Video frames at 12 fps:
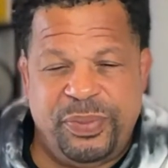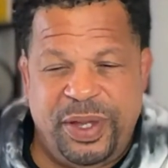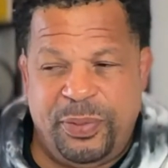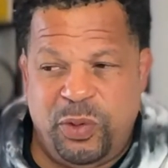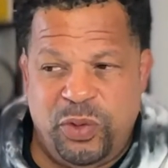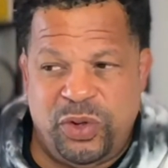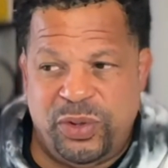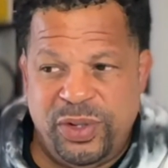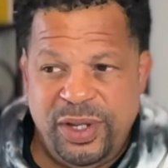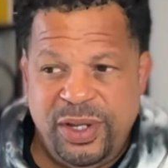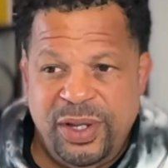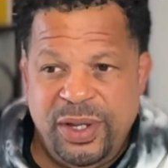People will
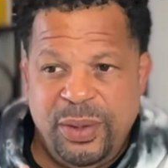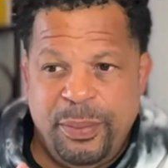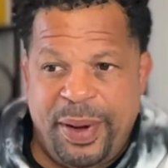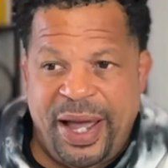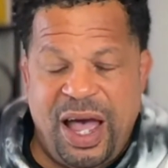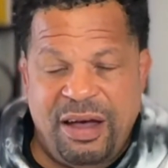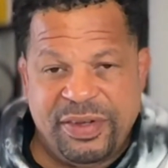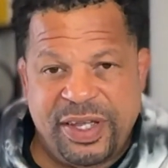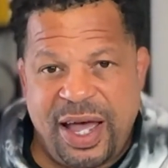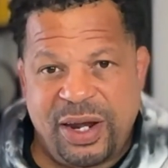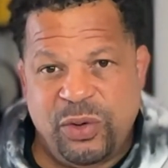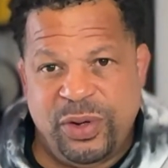buy
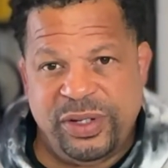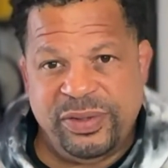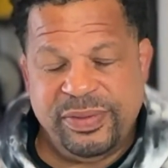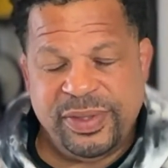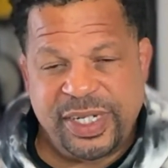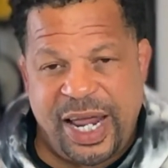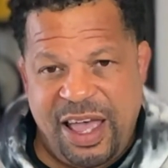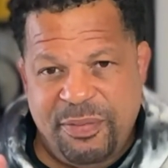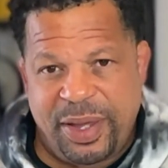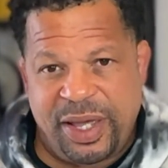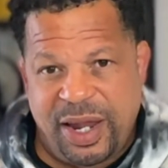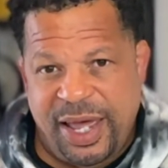avocado oil. Can I have
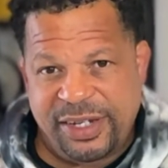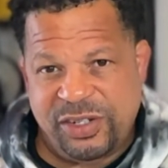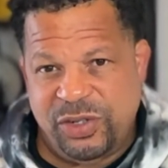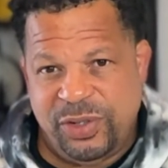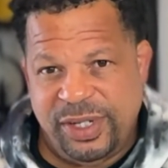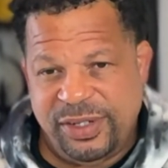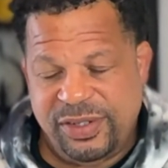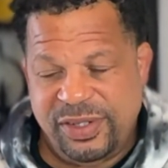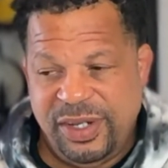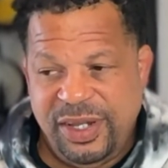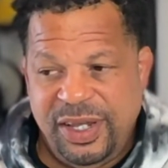my clients do this?